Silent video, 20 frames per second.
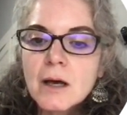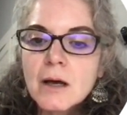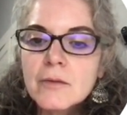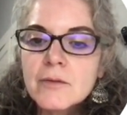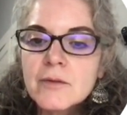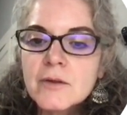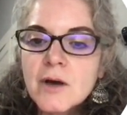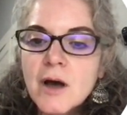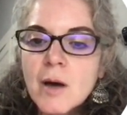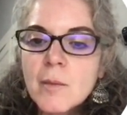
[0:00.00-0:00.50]

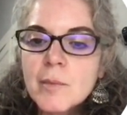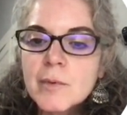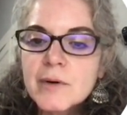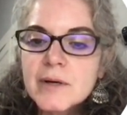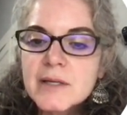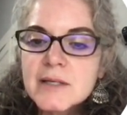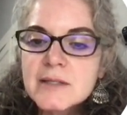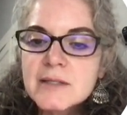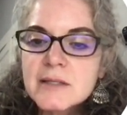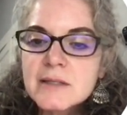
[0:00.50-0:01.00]
The
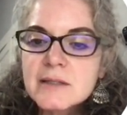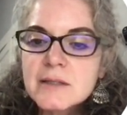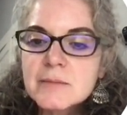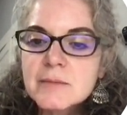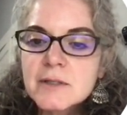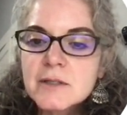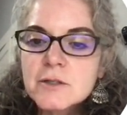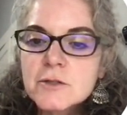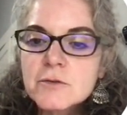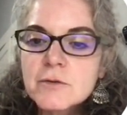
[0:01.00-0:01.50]
operating system
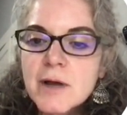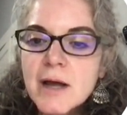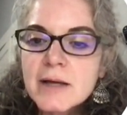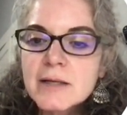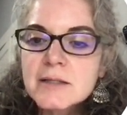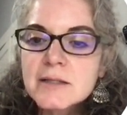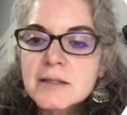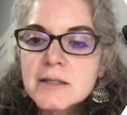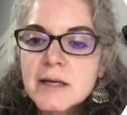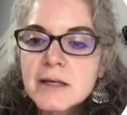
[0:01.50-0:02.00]
then
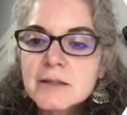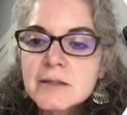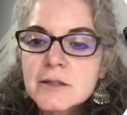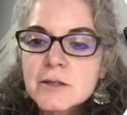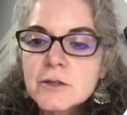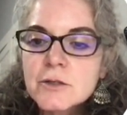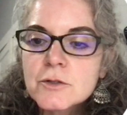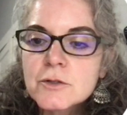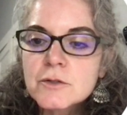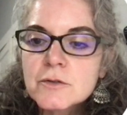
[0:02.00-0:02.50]
tracks the
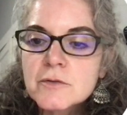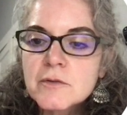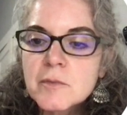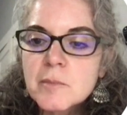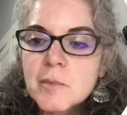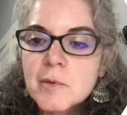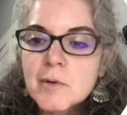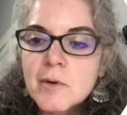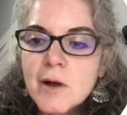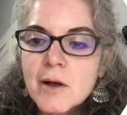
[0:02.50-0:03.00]
execution of the
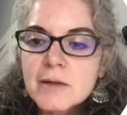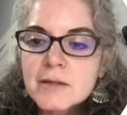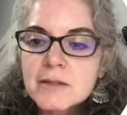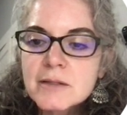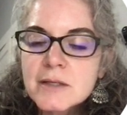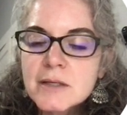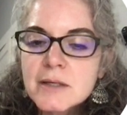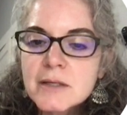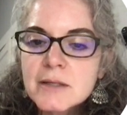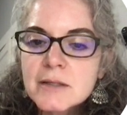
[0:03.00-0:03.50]

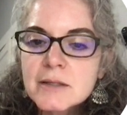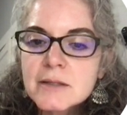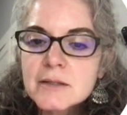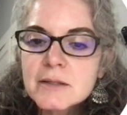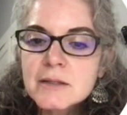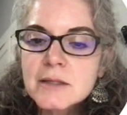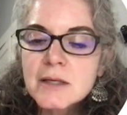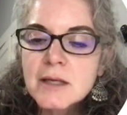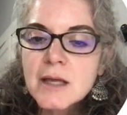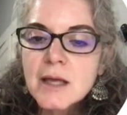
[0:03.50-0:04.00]

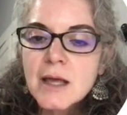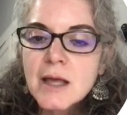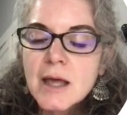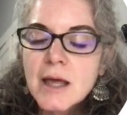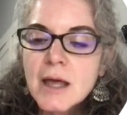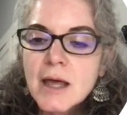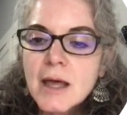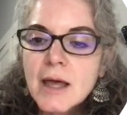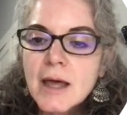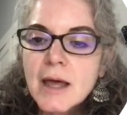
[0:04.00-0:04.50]
process
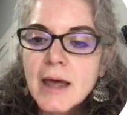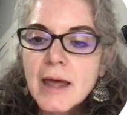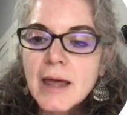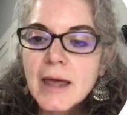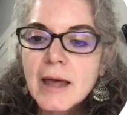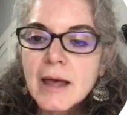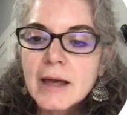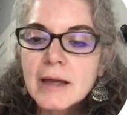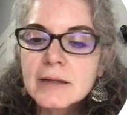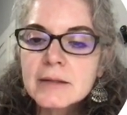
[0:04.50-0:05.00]

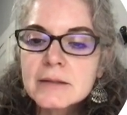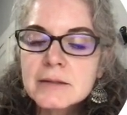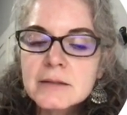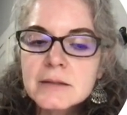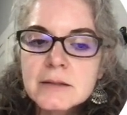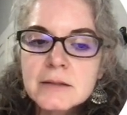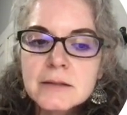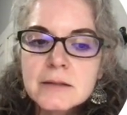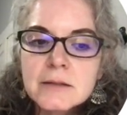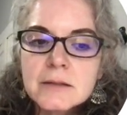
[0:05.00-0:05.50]

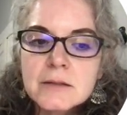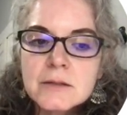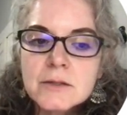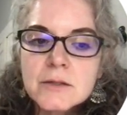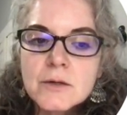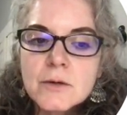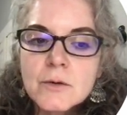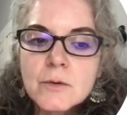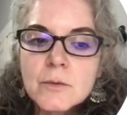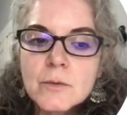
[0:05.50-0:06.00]
And
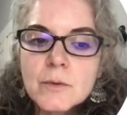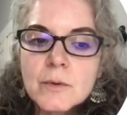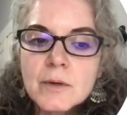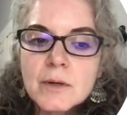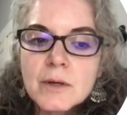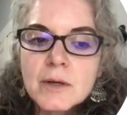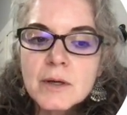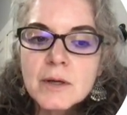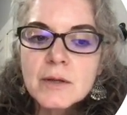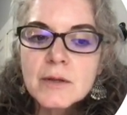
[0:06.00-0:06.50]
so
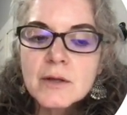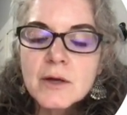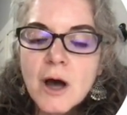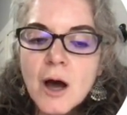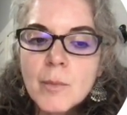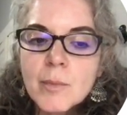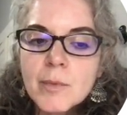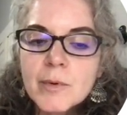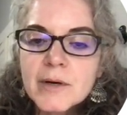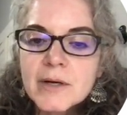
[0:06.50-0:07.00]
the
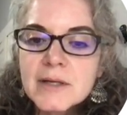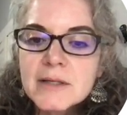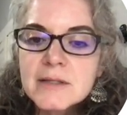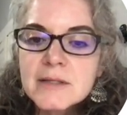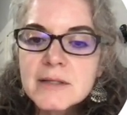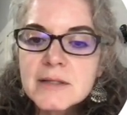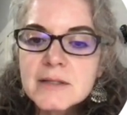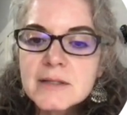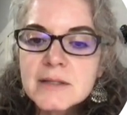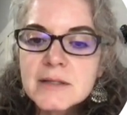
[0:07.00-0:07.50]
operating
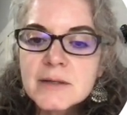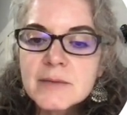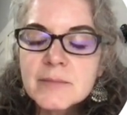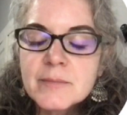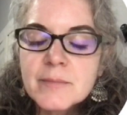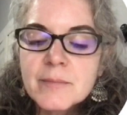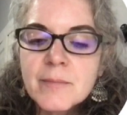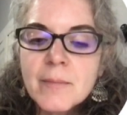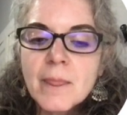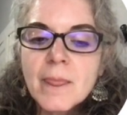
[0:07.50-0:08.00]

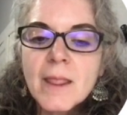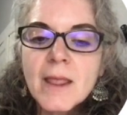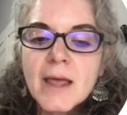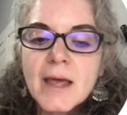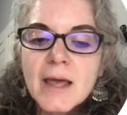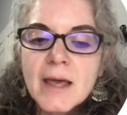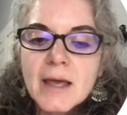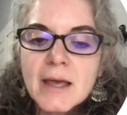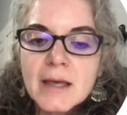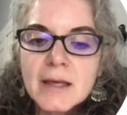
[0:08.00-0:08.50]
system
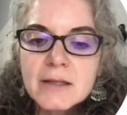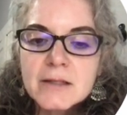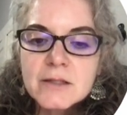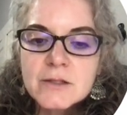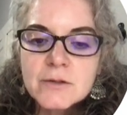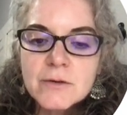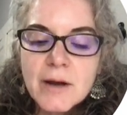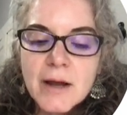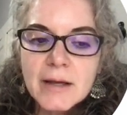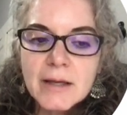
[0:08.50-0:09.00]
is
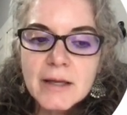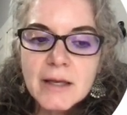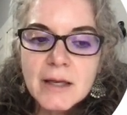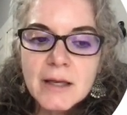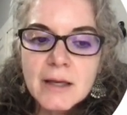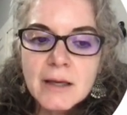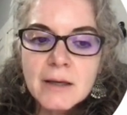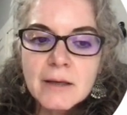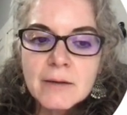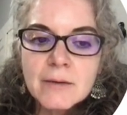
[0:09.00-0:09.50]

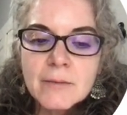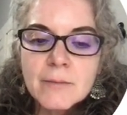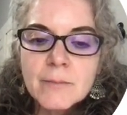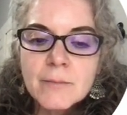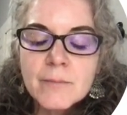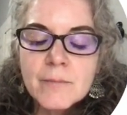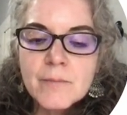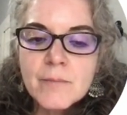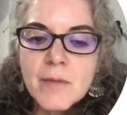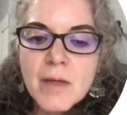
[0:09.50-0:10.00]
tracking
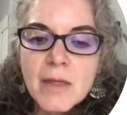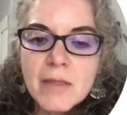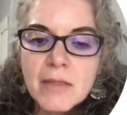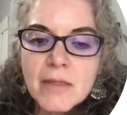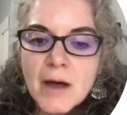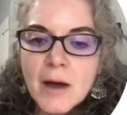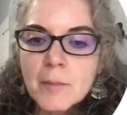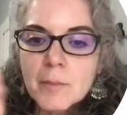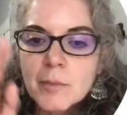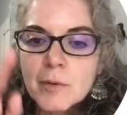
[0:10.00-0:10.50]

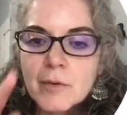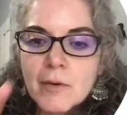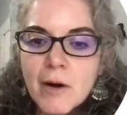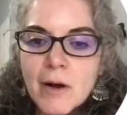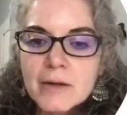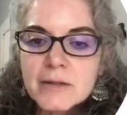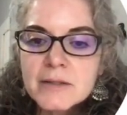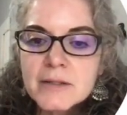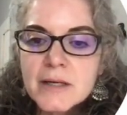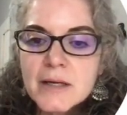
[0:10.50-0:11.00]
that
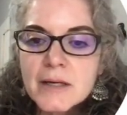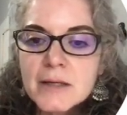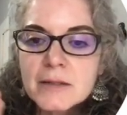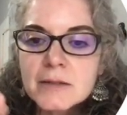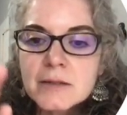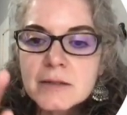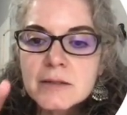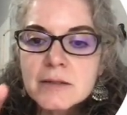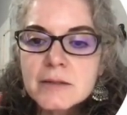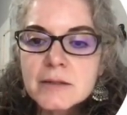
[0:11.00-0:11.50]

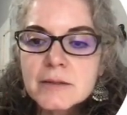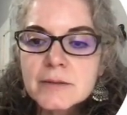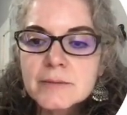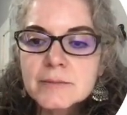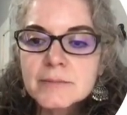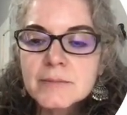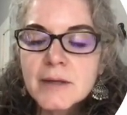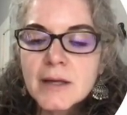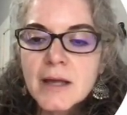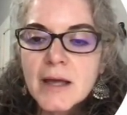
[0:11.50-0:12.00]
process,
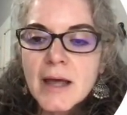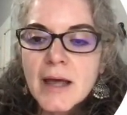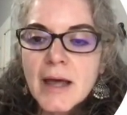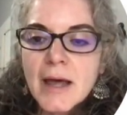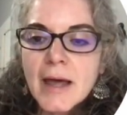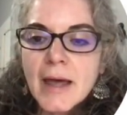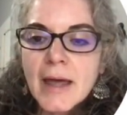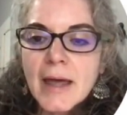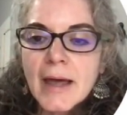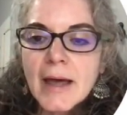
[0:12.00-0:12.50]

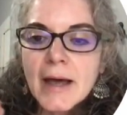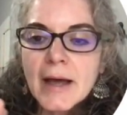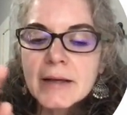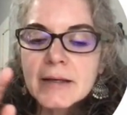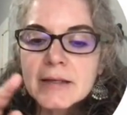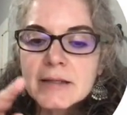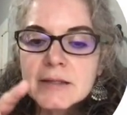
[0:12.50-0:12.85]
and